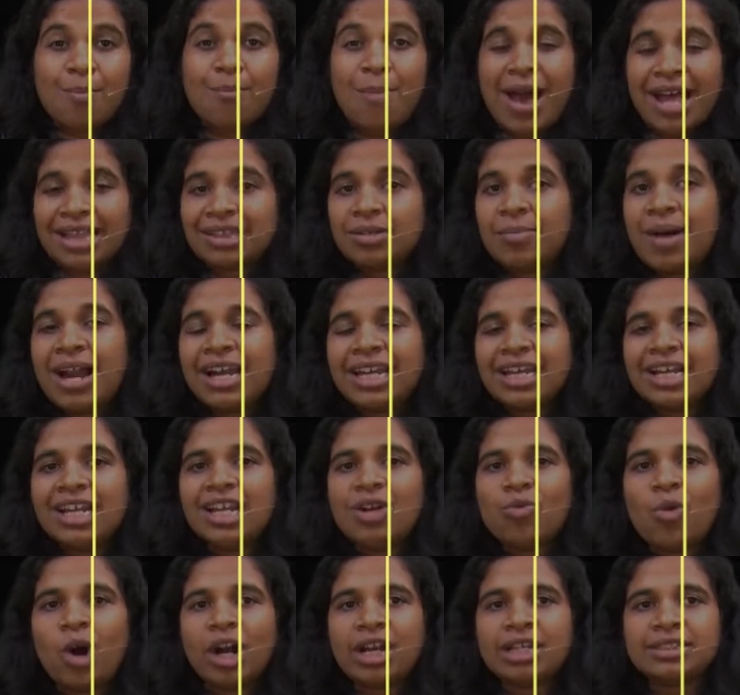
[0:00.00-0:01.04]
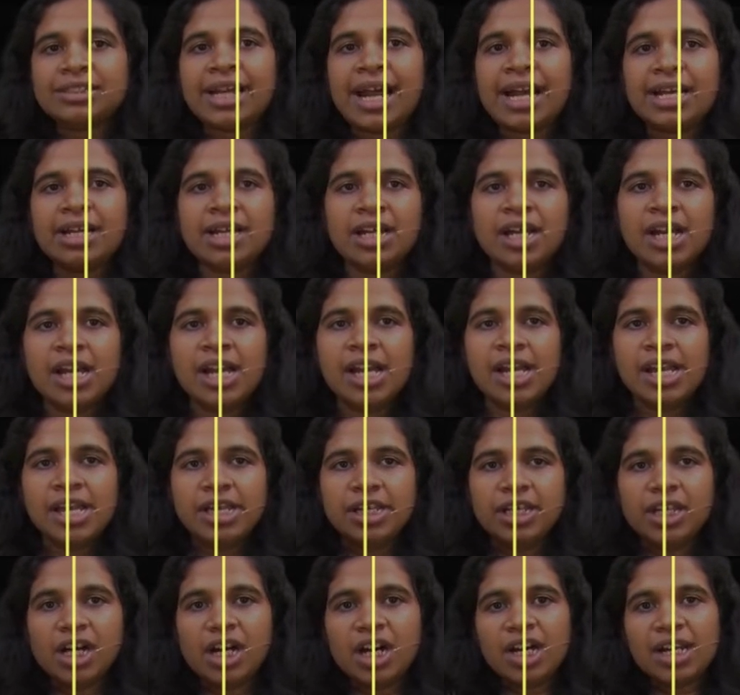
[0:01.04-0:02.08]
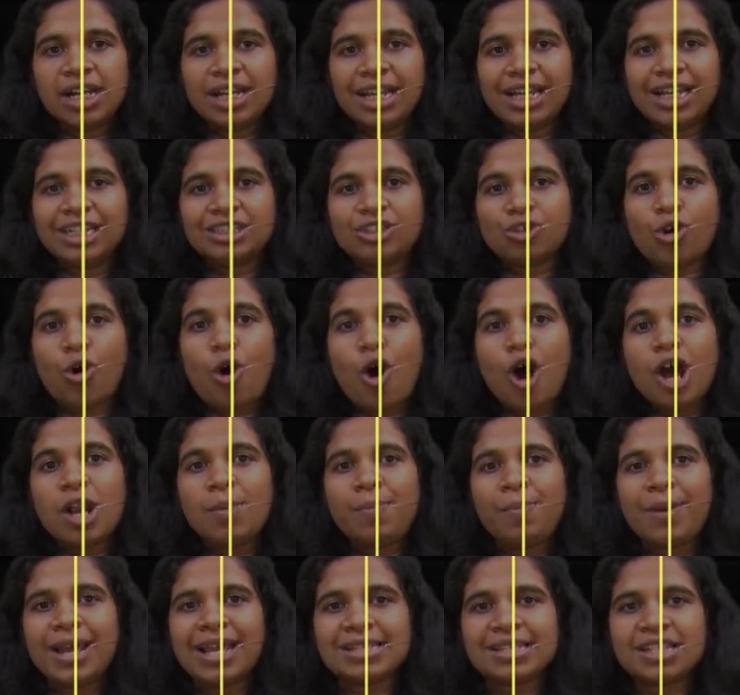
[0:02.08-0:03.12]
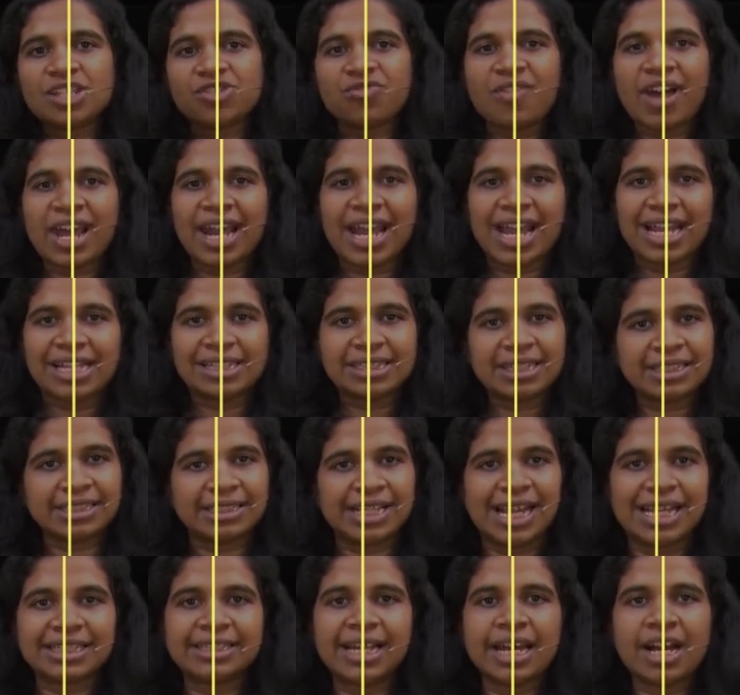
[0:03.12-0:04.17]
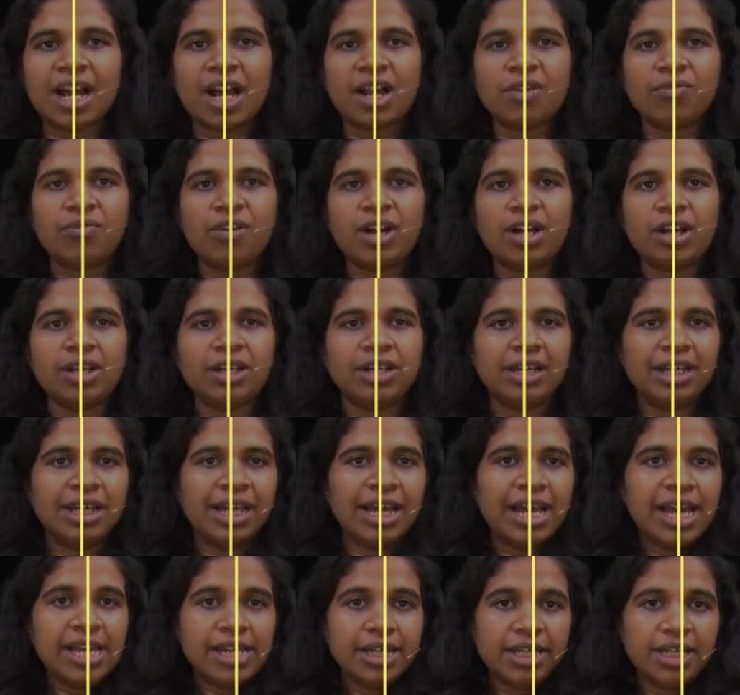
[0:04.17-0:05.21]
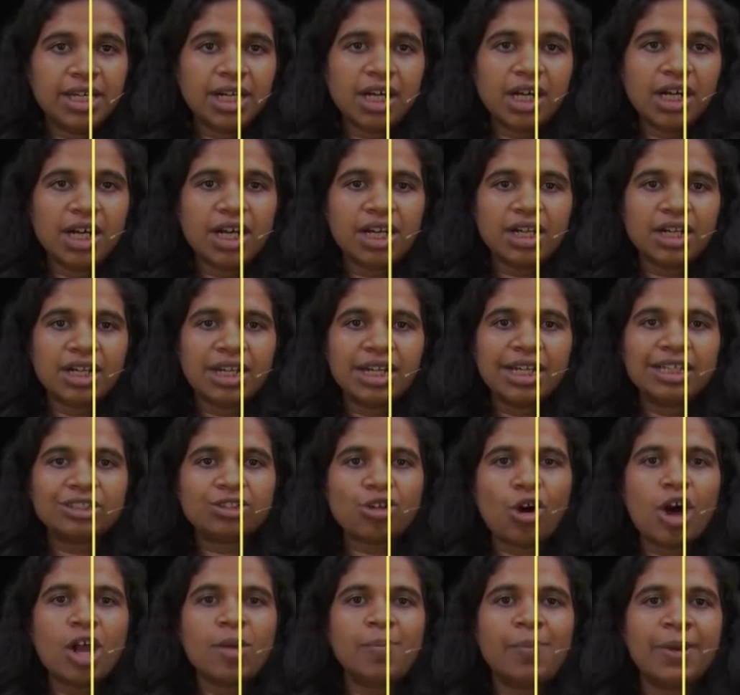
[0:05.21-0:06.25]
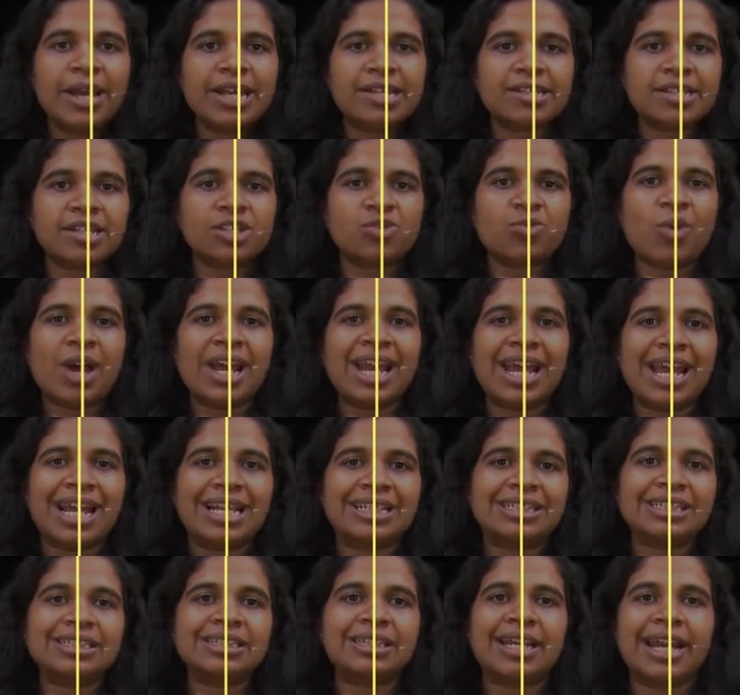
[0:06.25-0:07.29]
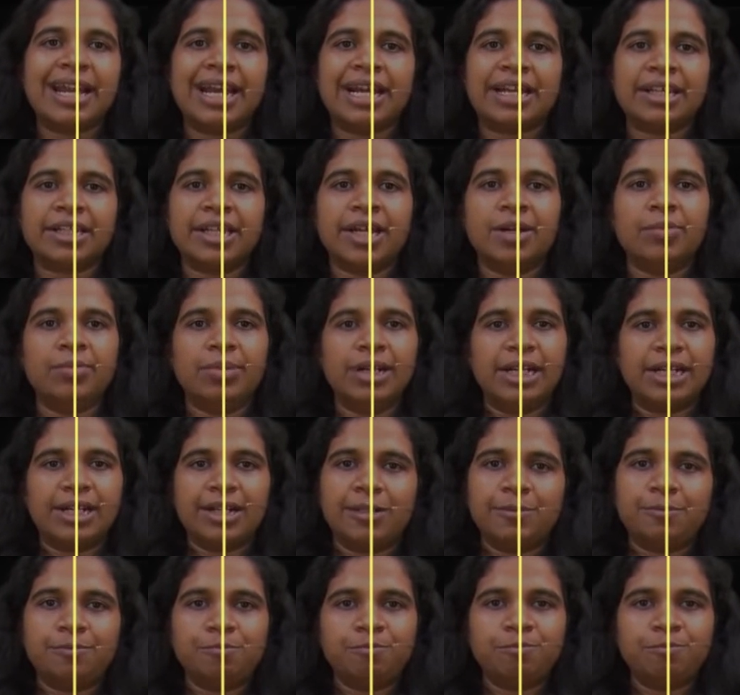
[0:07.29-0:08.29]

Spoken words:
Mathematically, what is that? Here is all places where x is less than alpha. Here is all places where x is greater than beta.